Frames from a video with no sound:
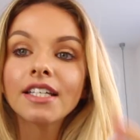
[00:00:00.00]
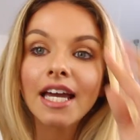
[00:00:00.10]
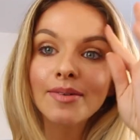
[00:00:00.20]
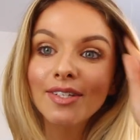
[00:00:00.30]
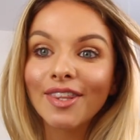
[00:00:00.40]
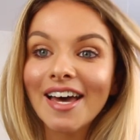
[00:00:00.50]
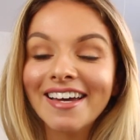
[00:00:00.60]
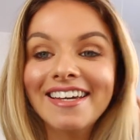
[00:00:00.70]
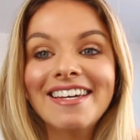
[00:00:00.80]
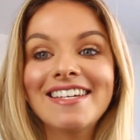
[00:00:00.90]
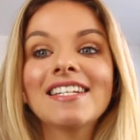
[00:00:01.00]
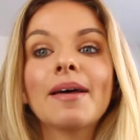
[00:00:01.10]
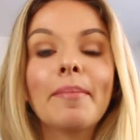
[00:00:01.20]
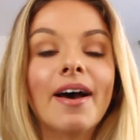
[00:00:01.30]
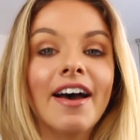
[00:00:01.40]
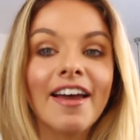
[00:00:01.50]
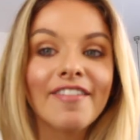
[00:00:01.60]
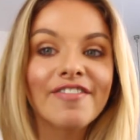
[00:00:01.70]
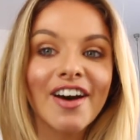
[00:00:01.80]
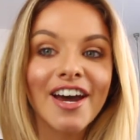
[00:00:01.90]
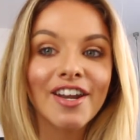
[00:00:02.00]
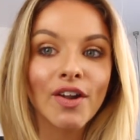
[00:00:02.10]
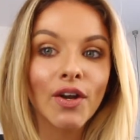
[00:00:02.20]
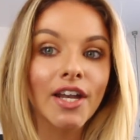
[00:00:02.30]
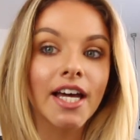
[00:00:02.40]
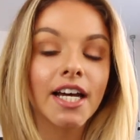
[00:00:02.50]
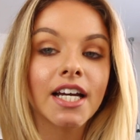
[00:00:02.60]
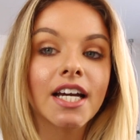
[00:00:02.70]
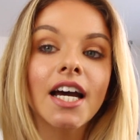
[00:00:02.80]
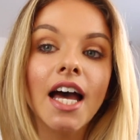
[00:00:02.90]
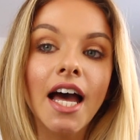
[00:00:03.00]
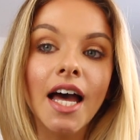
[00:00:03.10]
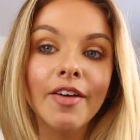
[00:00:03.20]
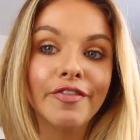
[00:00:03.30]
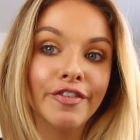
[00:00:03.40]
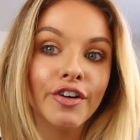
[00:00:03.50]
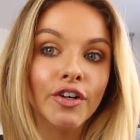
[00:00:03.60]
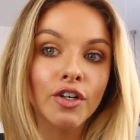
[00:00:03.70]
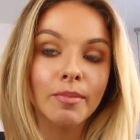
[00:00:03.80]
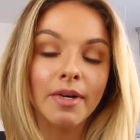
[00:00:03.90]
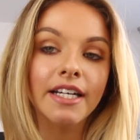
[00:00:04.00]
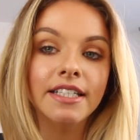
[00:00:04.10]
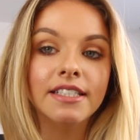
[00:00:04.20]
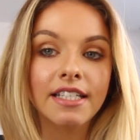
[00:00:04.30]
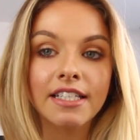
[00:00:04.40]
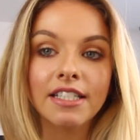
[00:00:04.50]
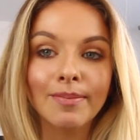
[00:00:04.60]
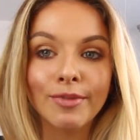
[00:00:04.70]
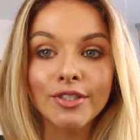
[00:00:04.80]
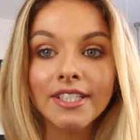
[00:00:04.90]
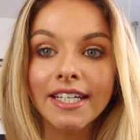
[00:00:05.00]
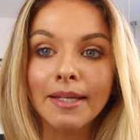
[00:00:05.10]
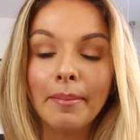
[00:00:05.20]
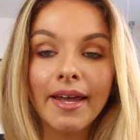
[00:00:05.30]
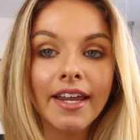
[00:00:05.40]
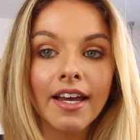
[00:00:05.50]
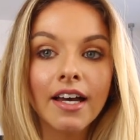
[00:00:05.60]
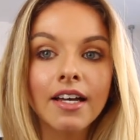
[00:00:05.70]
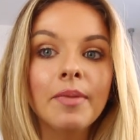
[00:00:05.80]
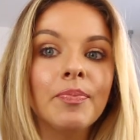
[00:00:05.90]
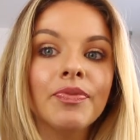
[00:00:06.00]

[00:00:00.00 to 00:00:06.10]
Yep, so that is my final look for my daytime routine makeup.